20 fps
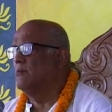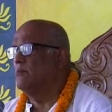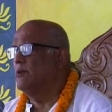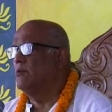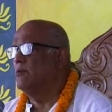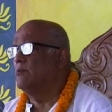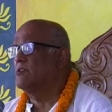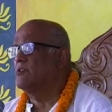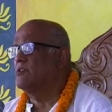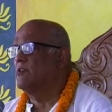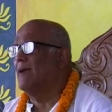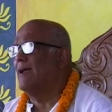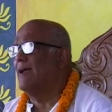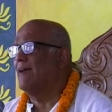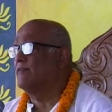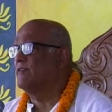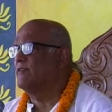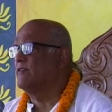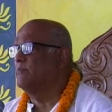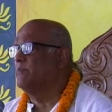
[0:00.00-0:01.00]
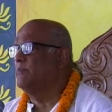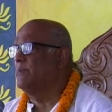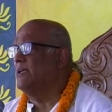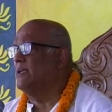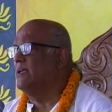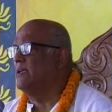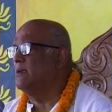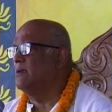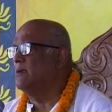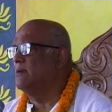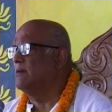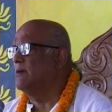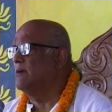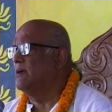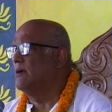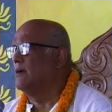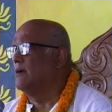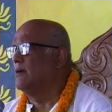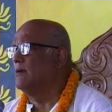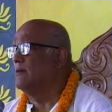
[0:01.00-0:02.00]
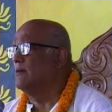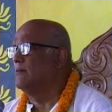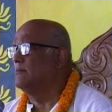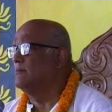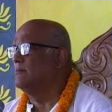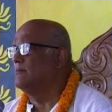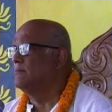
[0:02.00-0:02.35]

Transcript: we also have to be um,